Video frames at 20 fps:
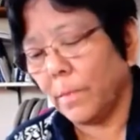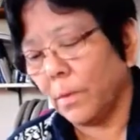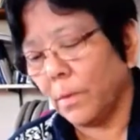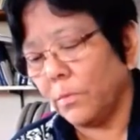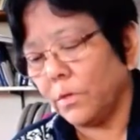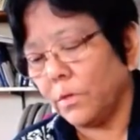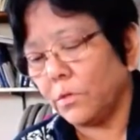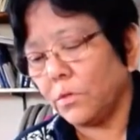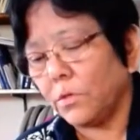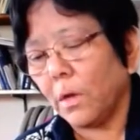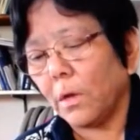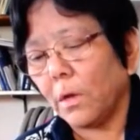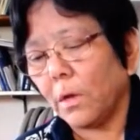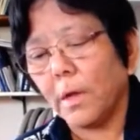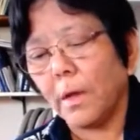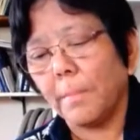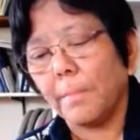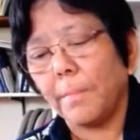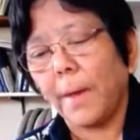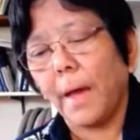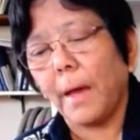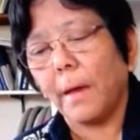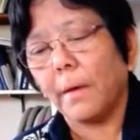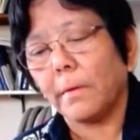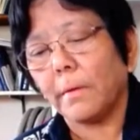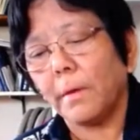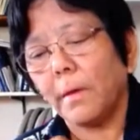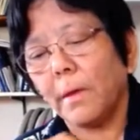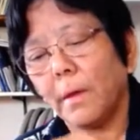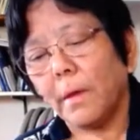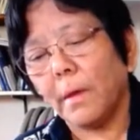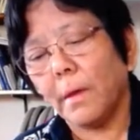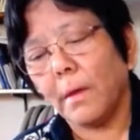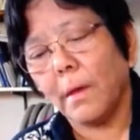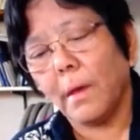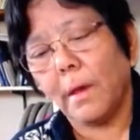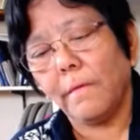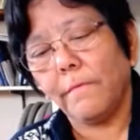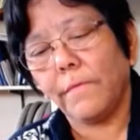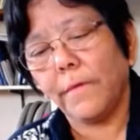we're talking about
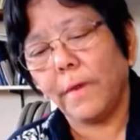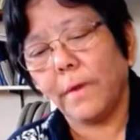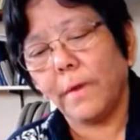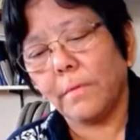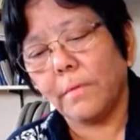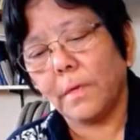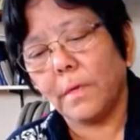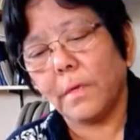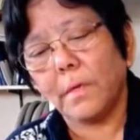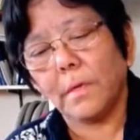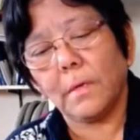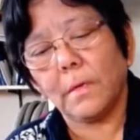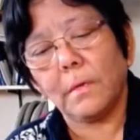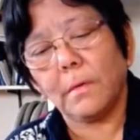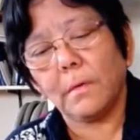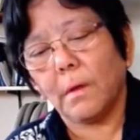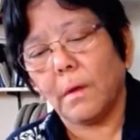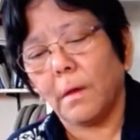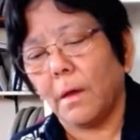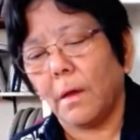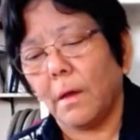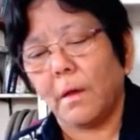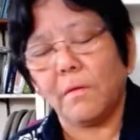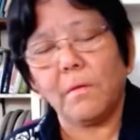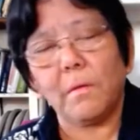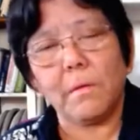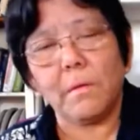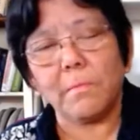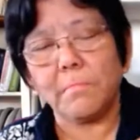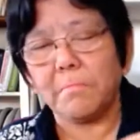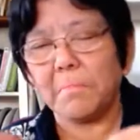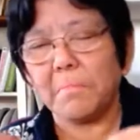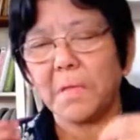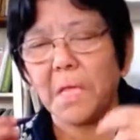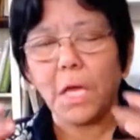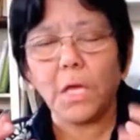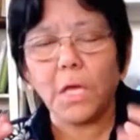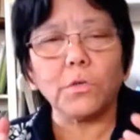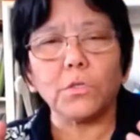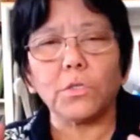a very
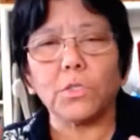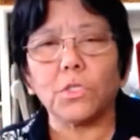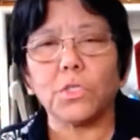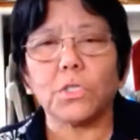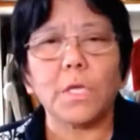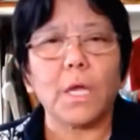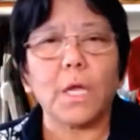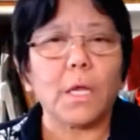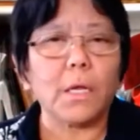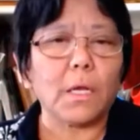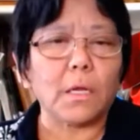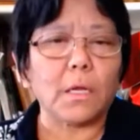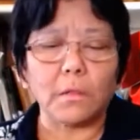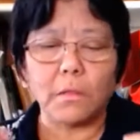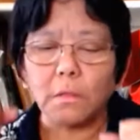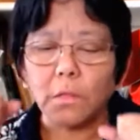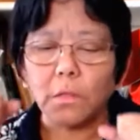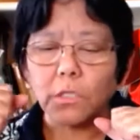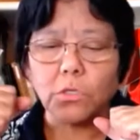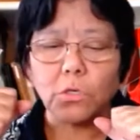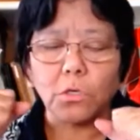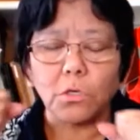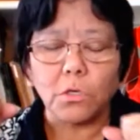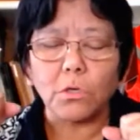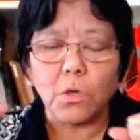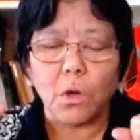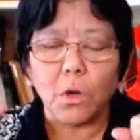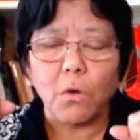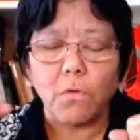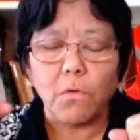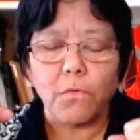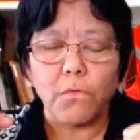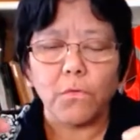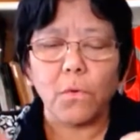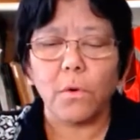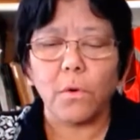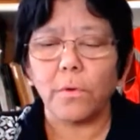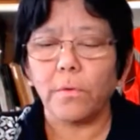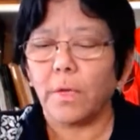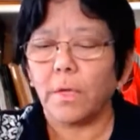energetic, let's go
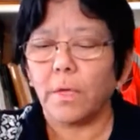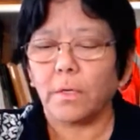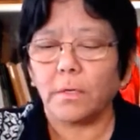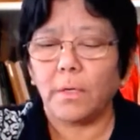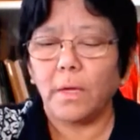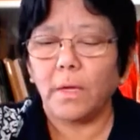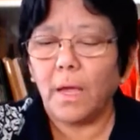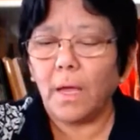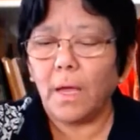for it.